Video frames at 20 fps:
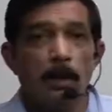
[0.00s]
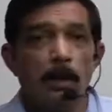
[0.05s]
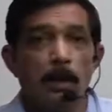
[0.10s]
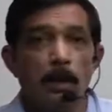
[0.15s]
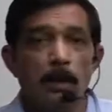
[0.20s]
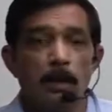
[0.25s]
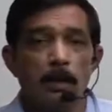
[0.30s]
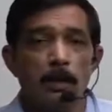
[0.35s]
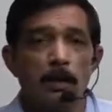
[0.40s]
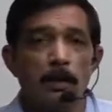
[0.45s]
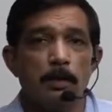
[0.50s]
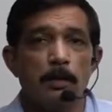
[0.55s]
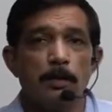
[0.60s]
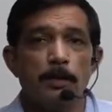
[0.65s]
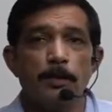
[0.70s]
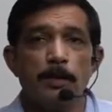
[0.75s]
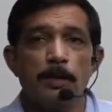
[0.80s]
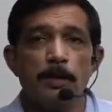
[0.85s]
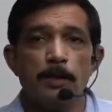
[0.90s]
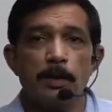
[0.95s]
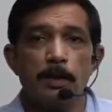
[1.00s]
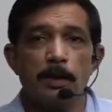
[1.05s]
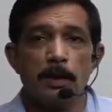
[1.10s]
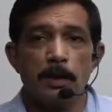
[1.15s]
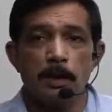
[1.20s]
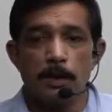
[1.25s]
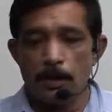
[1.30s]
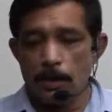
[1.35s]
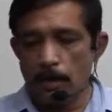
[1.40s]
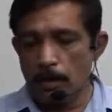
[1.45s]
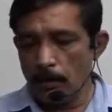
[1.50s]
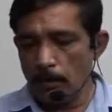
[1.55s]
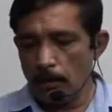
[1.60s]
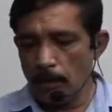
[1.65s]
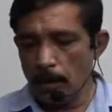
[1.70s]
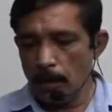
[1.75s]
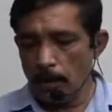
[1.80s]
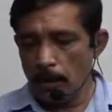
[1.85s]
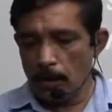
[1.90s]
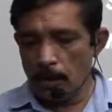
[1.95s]
In the previous lecture, we
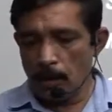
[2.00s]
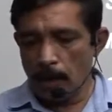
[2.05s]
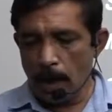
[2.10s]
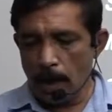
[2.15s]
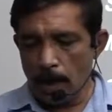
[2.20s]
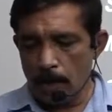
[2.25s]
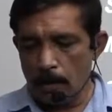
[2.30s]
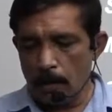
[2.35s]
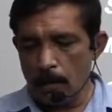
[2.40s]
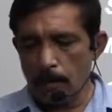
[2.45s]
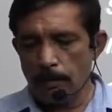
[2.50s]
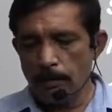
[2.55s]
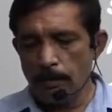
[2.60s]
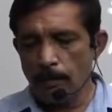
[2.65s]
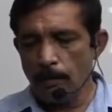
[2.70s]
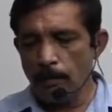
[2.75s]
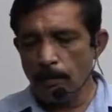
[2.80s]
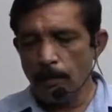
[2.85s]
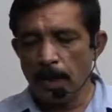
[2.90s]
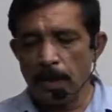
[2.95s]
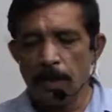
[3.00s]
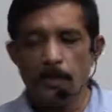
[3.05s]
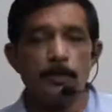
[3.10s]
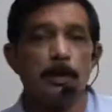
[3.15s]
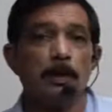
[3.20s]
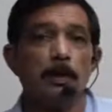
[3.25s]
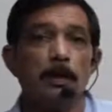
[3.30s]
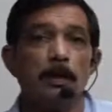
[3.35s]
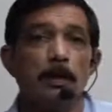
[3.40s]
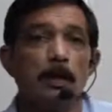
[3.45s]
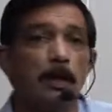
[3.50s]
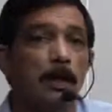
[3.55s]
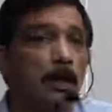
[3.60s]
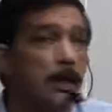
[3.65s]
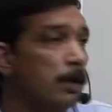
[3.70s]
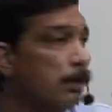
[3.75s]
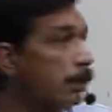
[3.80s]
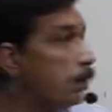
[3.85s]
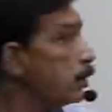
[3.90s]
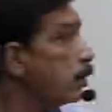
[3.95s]
learned that Maxwell he
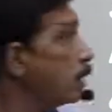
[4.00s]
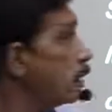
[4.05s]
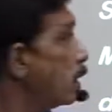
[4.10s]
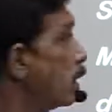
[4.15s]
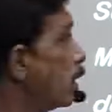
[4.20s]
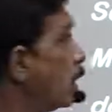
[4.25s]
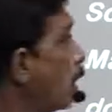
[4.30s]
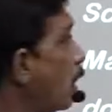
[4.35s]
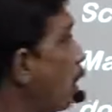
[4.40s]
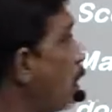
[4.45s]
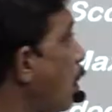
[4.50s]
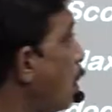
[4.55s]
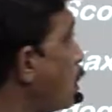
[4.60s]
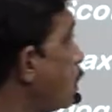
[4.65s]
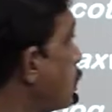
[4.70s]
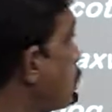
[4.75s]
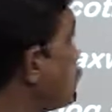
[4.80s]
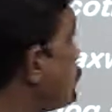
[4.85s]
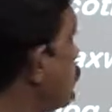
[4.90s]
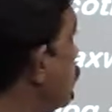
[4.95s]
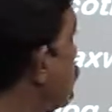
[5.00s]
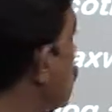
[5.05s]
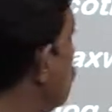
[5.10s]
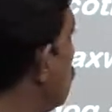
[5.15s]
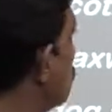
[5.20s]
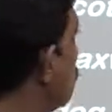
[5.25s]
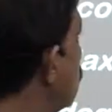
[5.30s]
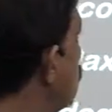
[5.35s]
lived in a cottage in